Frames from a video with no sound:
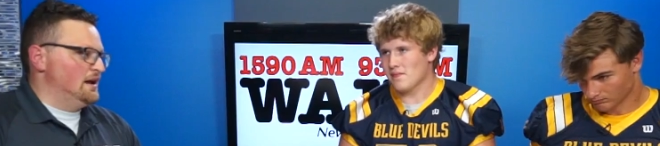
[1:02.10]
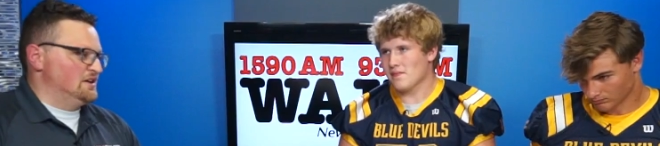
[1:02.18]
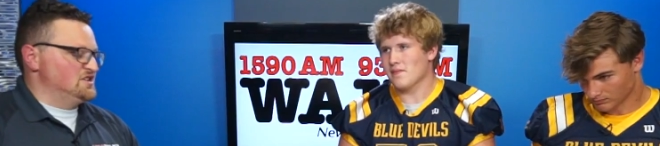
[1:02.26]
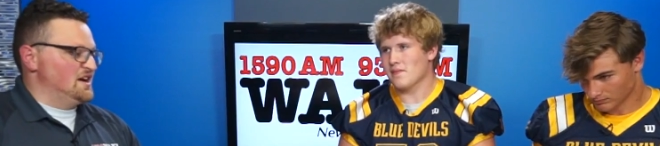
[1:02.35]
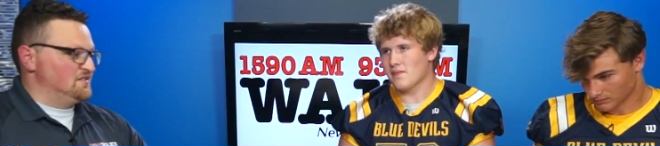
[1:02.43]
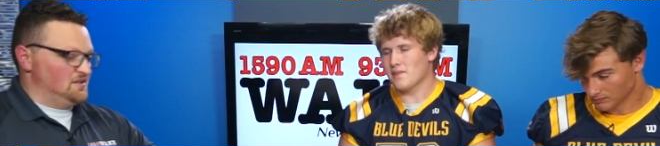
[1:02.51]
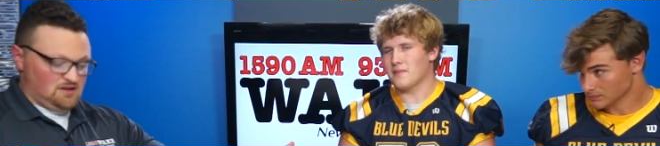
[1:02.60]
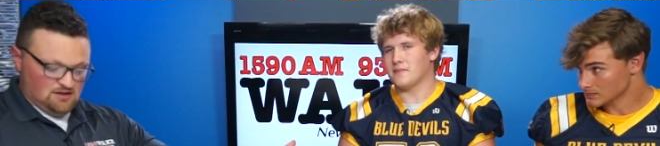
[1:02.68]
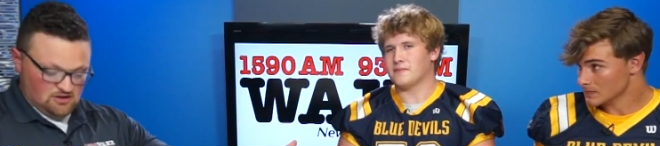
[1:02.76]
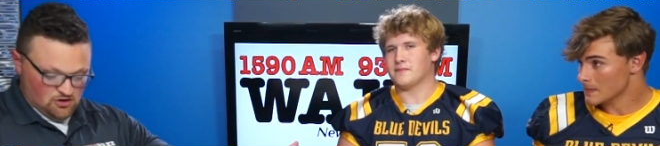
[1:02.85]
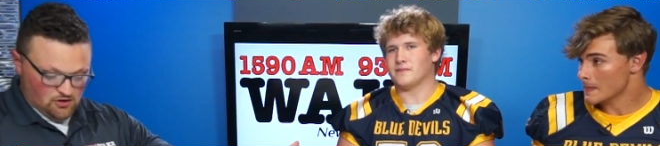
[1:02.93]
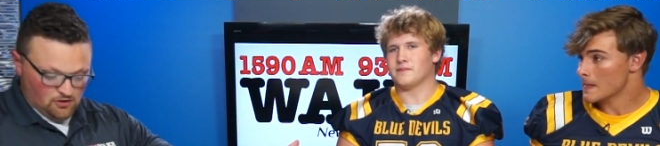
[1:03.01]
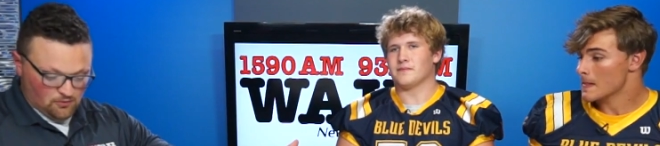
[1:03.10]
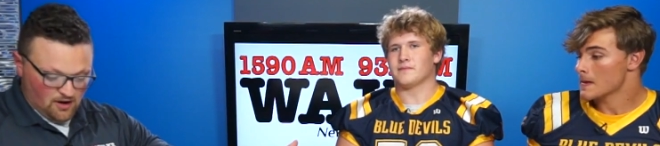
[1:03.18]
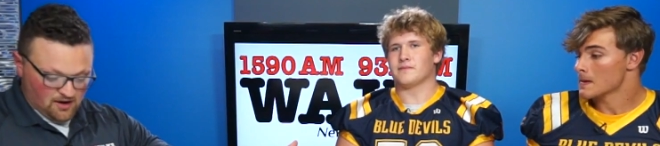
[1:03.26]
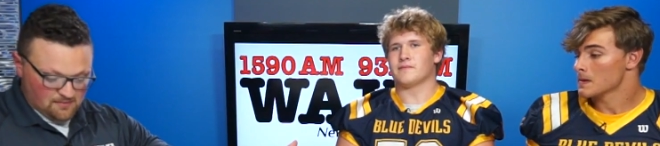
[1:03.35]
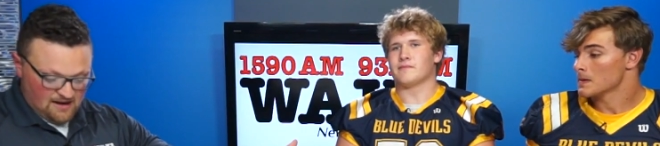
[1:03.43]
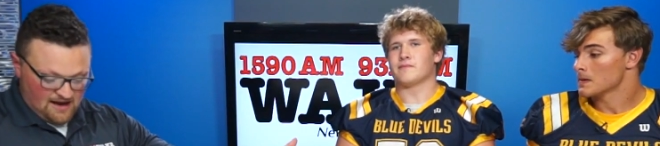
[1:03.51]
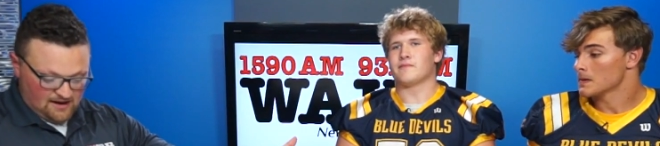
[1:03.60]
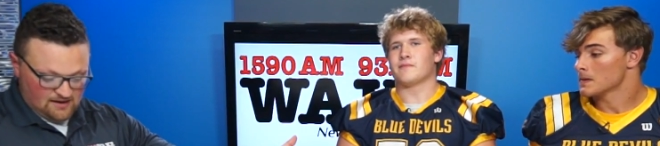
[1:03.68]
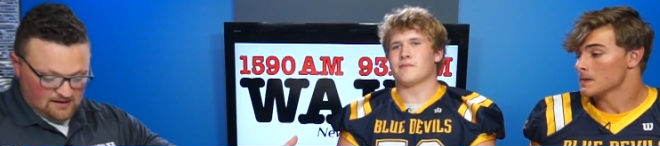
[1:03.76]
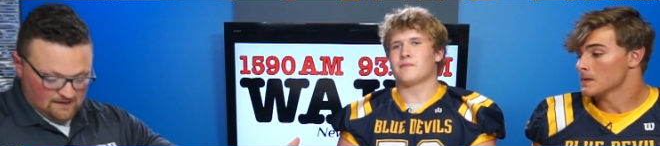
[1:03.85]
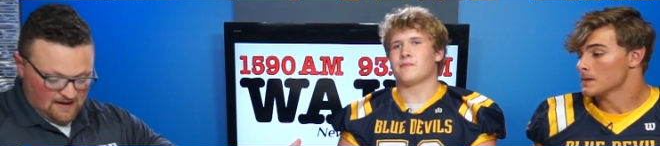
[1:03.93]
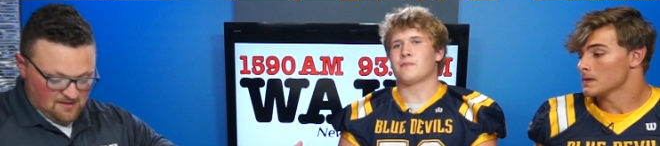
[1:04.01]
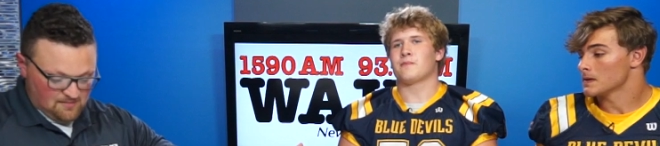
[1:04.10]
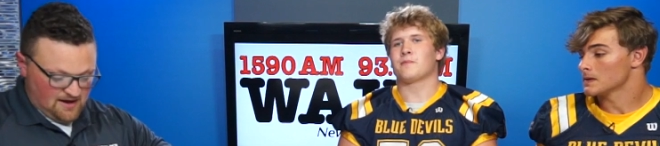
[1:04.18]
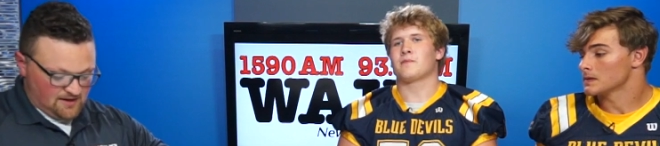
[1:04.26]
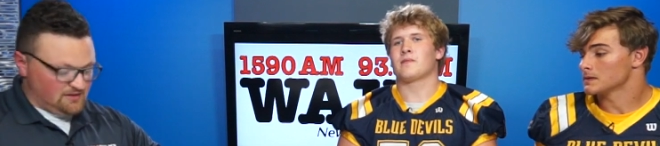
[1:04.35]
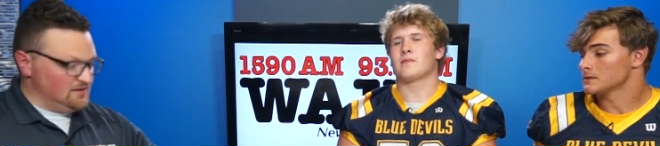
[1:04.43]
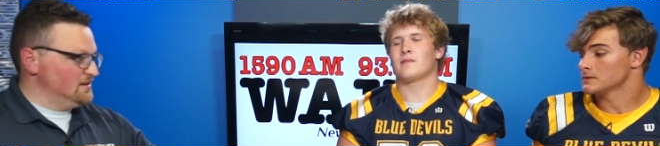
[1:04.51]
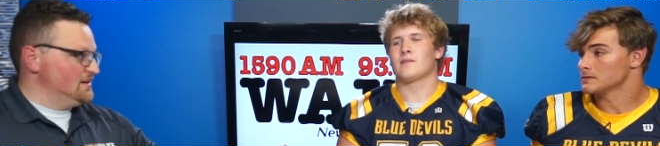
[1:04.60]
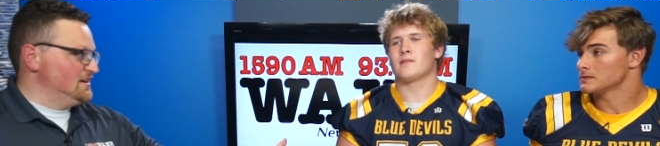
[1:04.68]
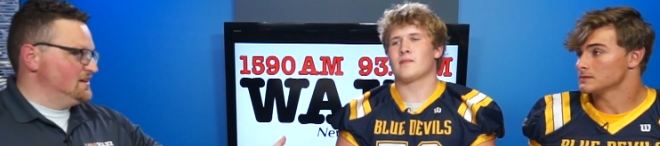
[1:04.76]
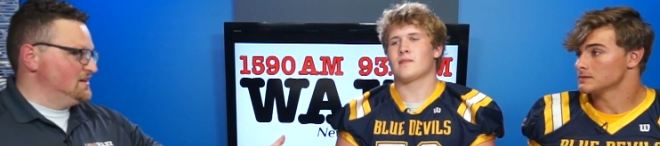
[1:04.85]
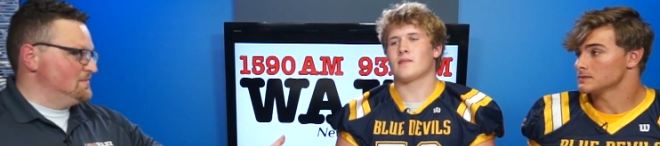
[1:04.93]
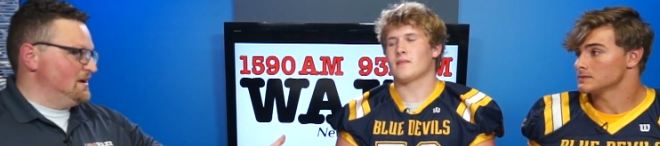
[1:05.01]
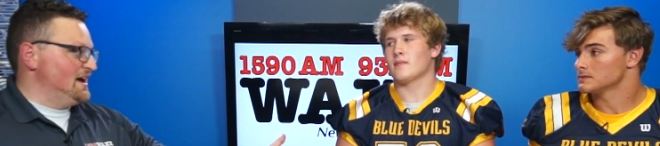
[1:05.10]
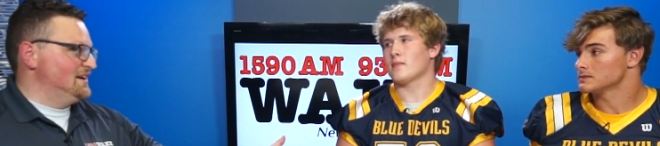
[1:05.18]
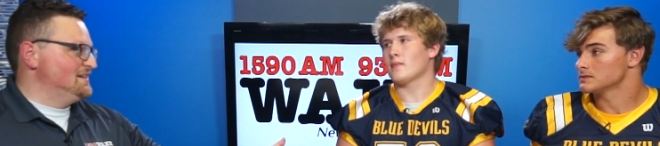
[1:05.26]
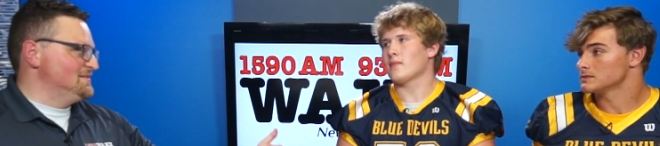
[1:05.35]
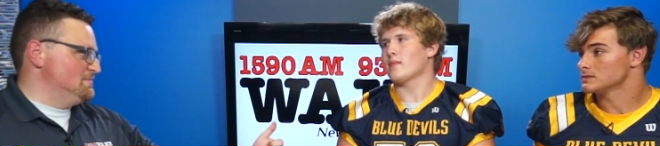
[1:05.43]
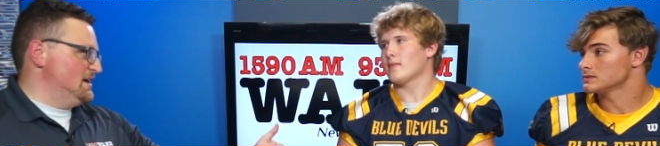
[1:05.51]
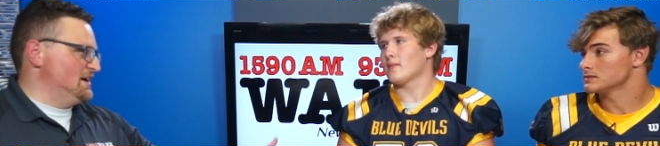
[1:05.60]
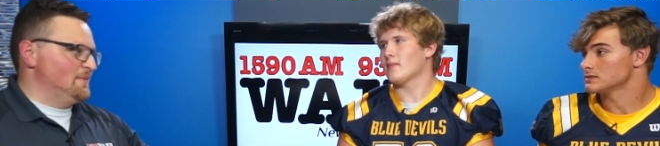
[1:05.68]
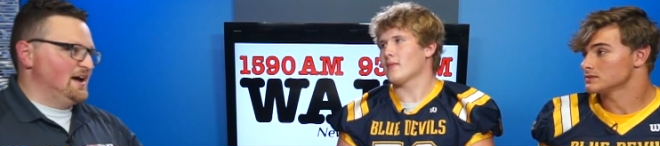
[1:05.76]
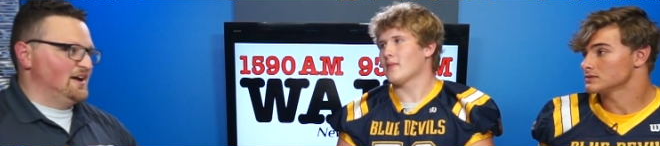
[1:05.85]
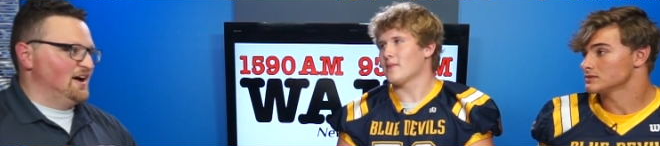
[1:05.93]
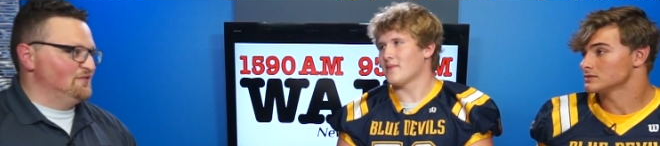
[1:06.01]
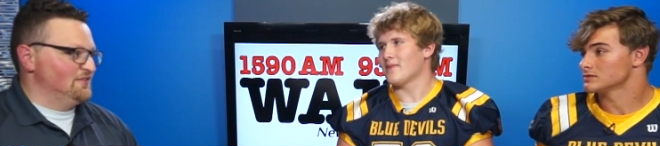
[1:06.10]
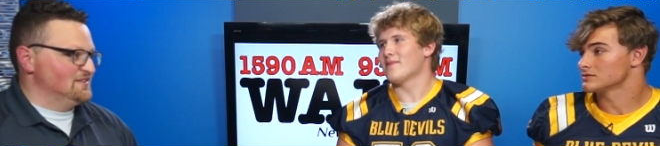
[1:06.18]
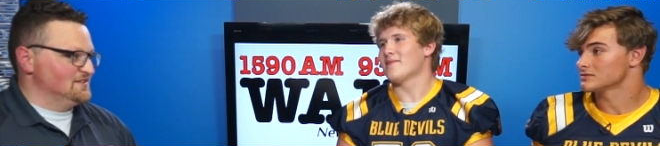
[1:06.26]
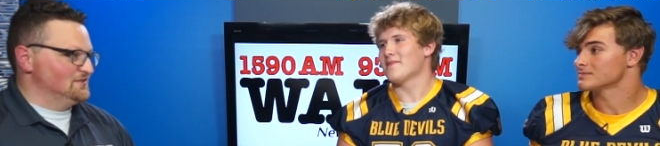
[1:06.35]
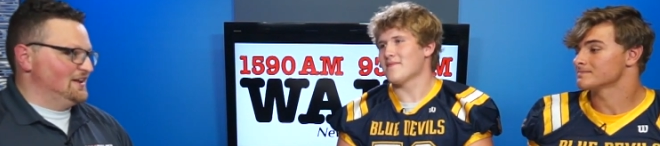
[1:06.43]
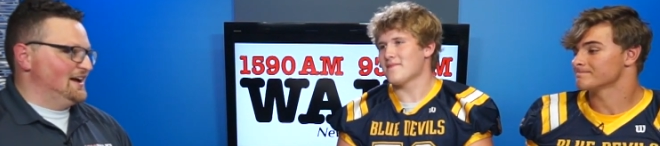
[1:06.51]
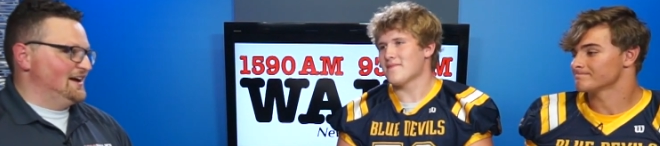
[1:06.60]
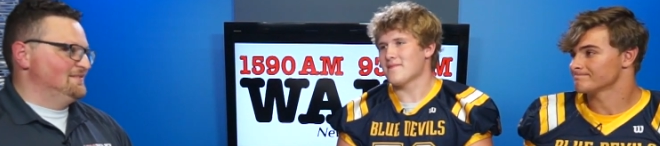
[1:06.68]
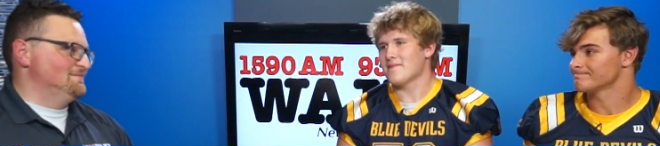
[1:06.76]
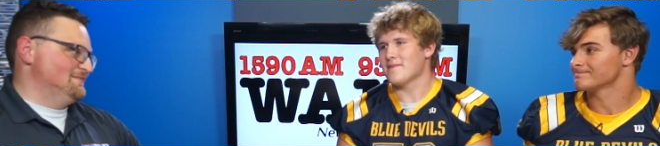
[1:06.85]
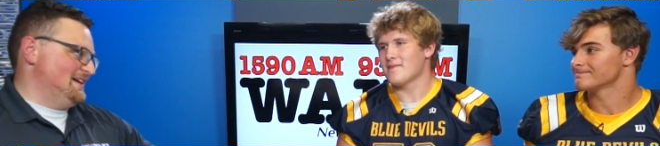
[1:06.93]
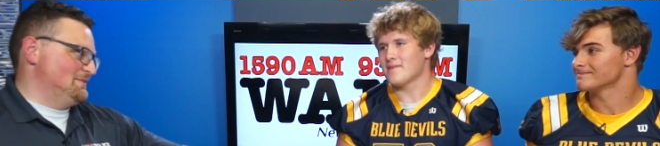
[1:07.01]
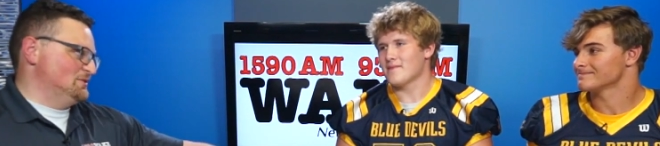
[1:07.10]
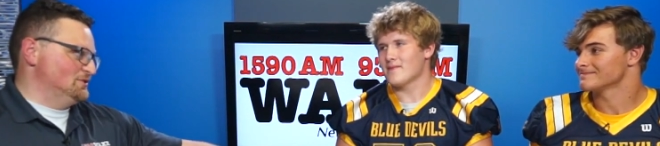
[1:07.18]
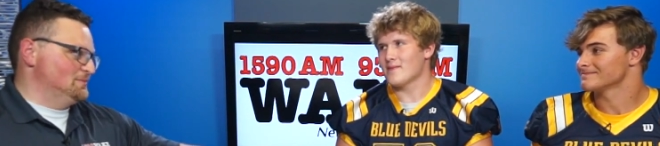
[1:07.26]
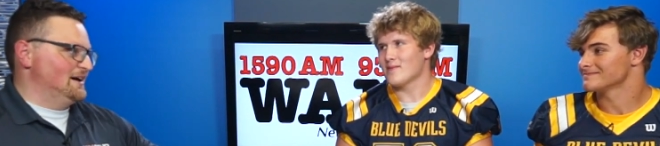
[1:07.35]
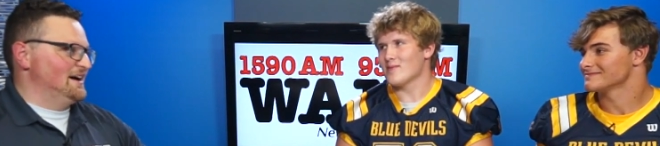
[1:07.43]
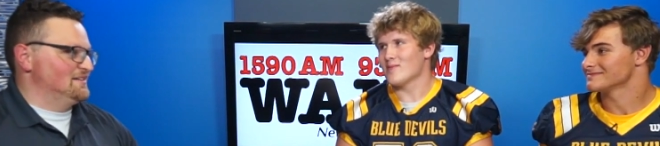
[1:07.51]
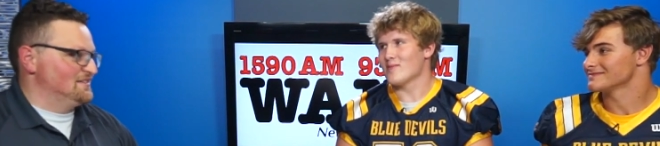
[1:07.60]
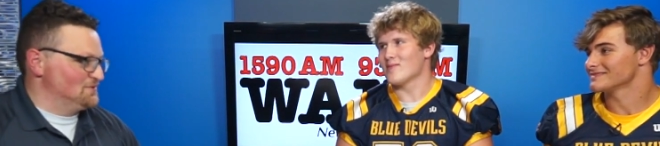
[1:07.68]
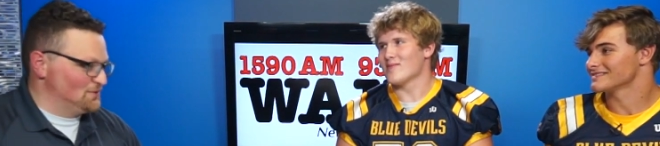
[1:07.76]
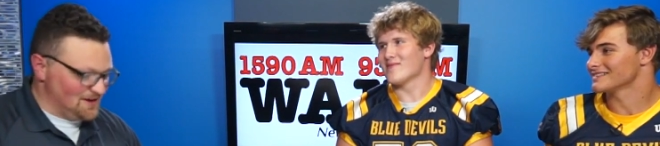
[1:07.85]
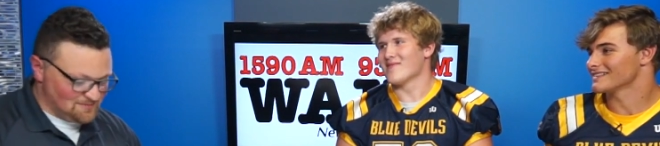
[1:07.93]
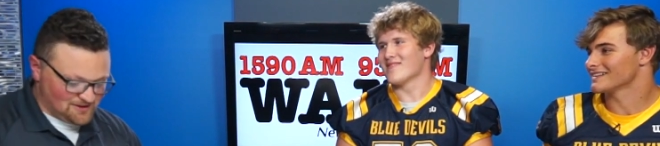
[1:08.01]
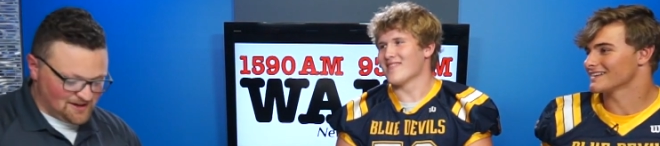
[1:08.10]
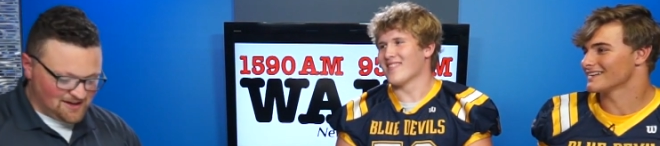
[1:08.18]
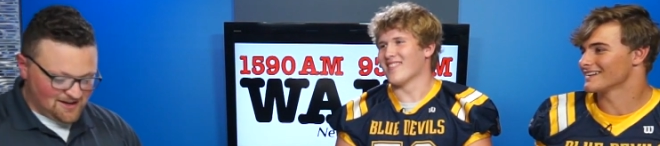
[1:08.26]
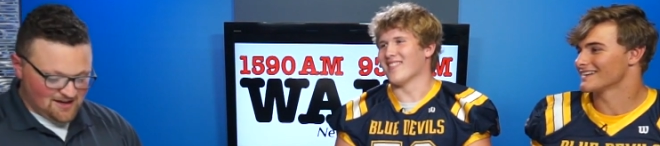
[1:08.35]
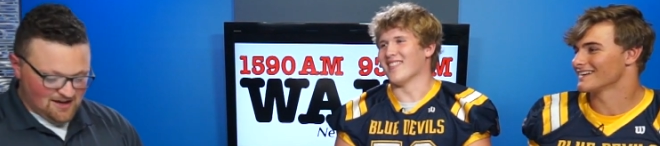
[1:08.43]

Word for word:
Speaker 1: Now Jesse, you're a running back and a linebacker. Ben, big man, offensive line. I'm a little biased. That's what I play.